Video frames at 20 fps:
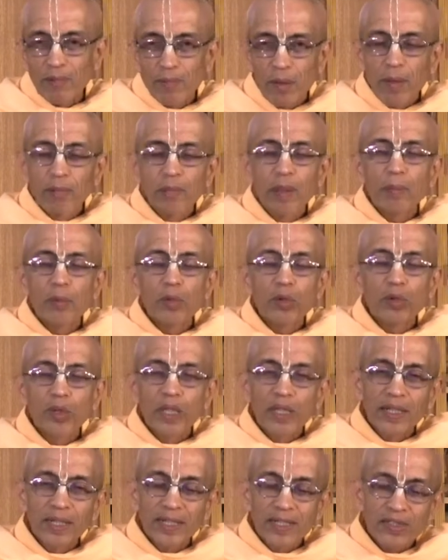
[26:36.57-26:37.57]
Brahma
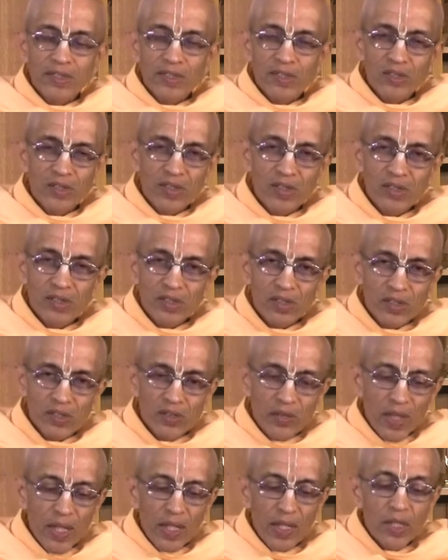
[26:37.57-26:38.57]
Bhuta existence.
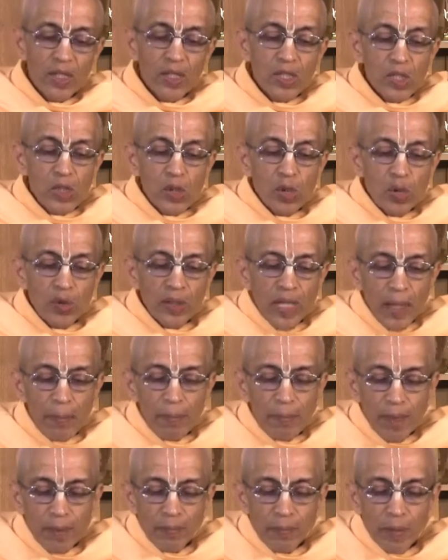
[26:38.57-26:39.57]
So
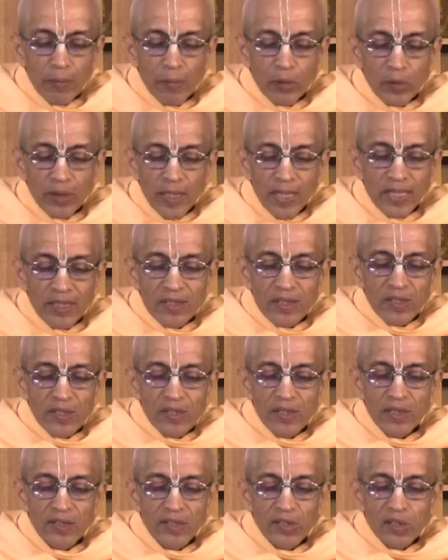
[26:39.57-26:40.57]
that Brahma Bhuta
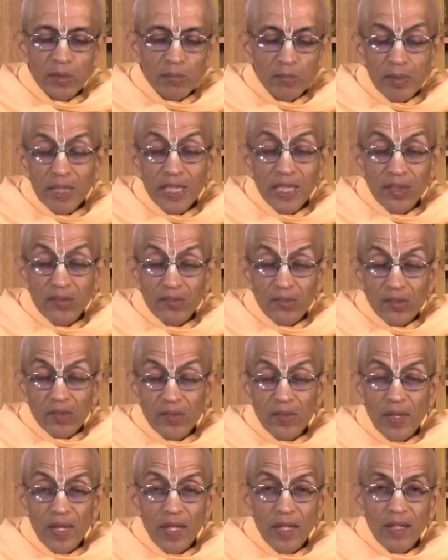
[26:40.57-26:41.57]
existence
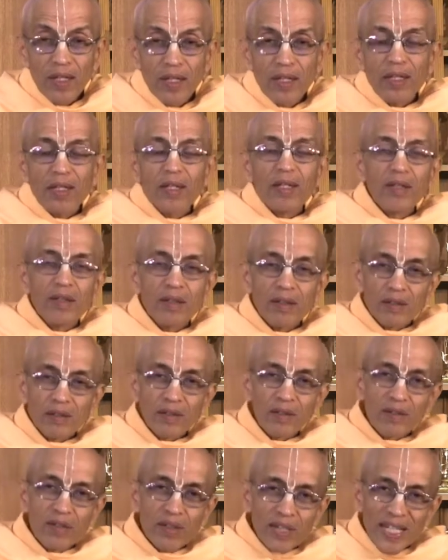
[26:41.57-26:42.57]
means
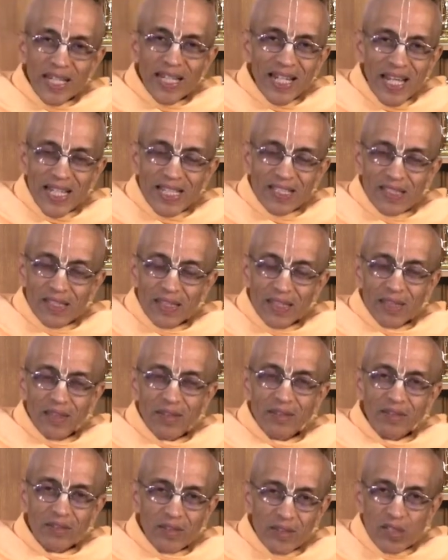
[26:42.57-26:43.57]

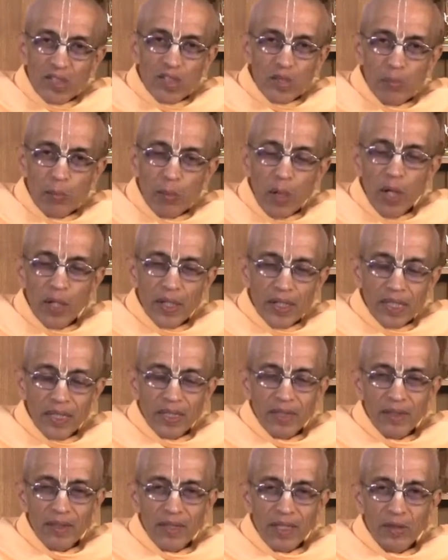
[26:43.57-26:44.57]
realizing this body
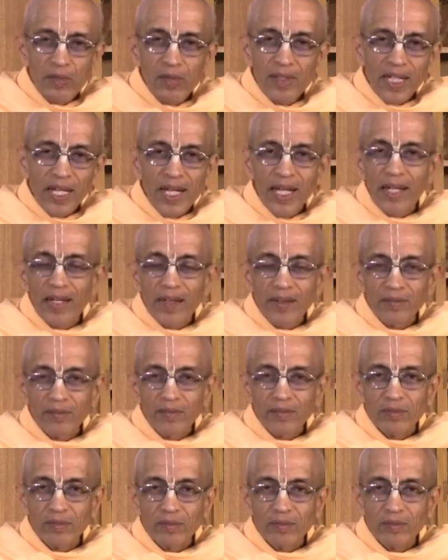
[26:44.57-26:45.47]
that we have